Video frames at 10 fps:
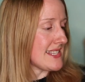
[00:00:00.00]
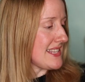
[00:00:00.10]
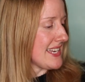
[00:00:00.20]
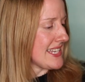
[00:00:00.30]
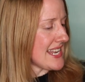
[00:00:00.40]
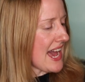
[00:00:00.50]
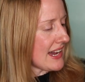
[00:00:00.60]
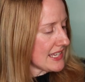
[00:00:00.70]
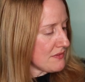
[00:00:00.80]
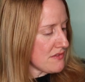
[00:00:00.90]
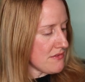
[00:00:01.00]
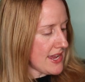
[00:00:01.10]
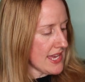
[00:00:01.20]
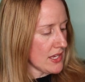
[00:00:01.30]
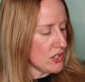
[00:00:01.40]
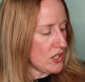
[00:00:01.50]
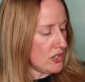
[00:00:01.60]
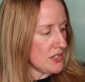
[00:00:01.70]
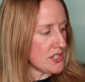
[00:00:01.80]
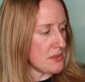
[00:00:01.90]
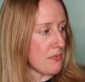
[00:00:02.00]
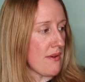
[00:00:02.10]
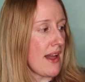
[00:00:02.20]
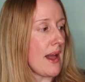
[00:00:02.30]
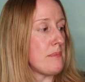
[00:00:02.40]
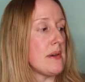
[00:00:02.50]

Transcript: it's like an ivory coloured bra,